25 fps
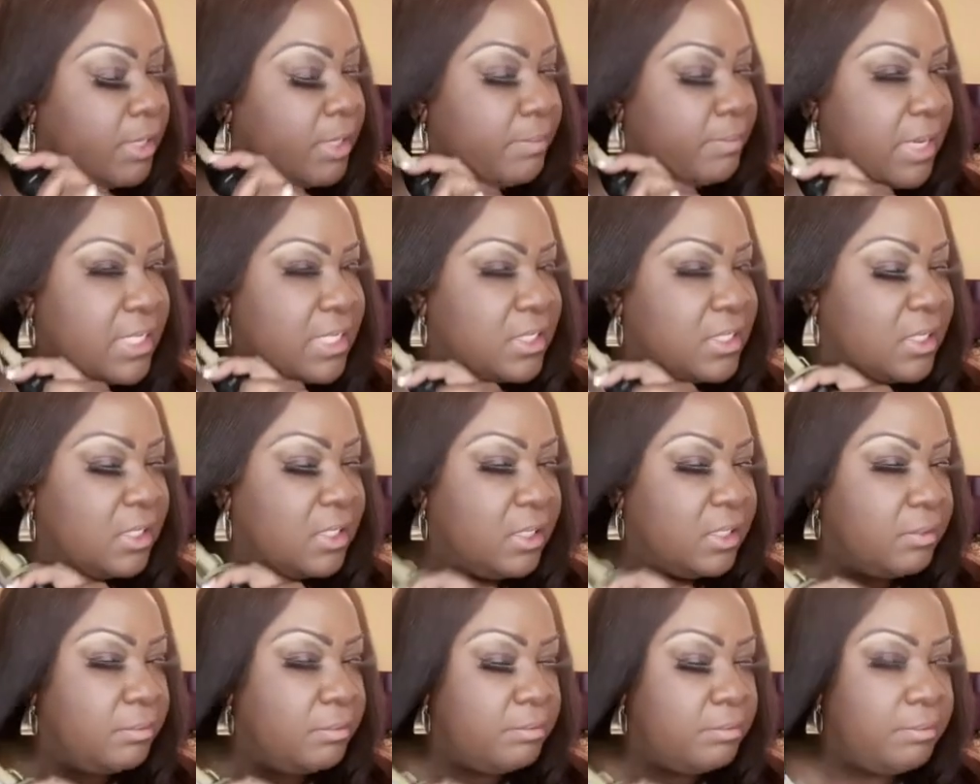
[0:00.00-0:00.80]

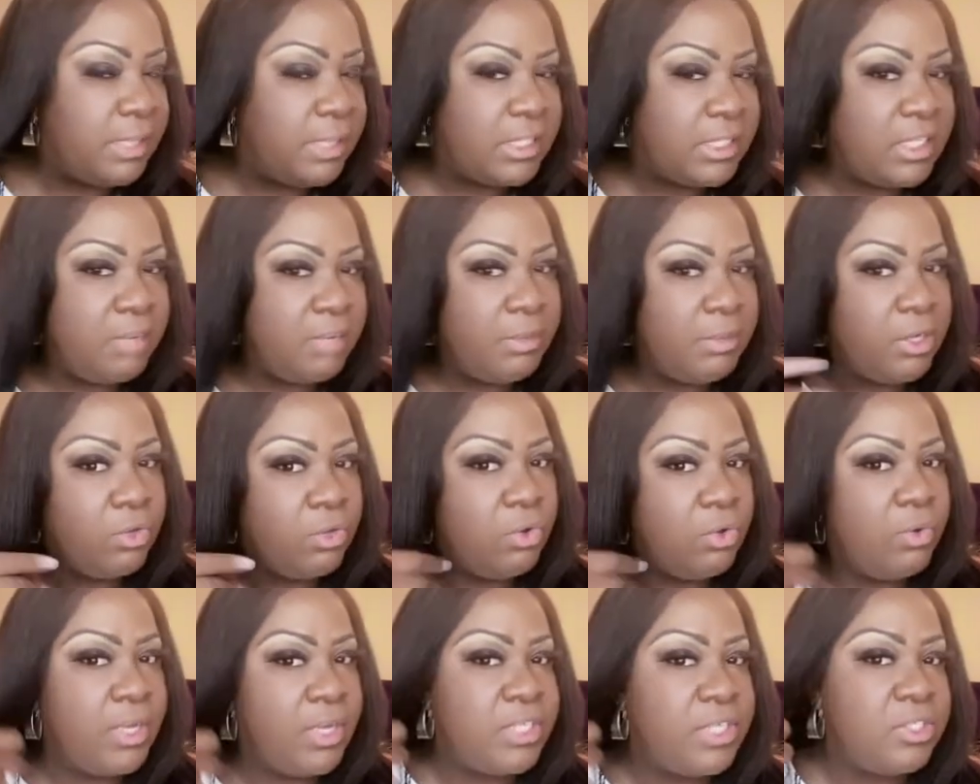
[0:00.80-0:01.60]
basically back to the medical
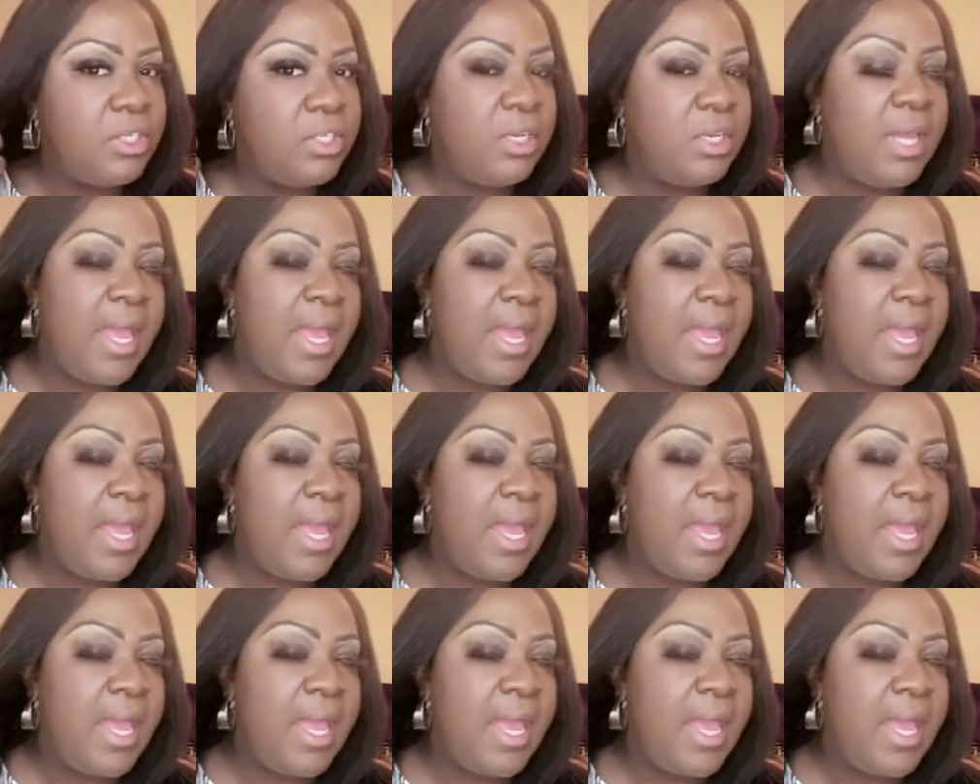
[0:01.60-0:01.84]
question.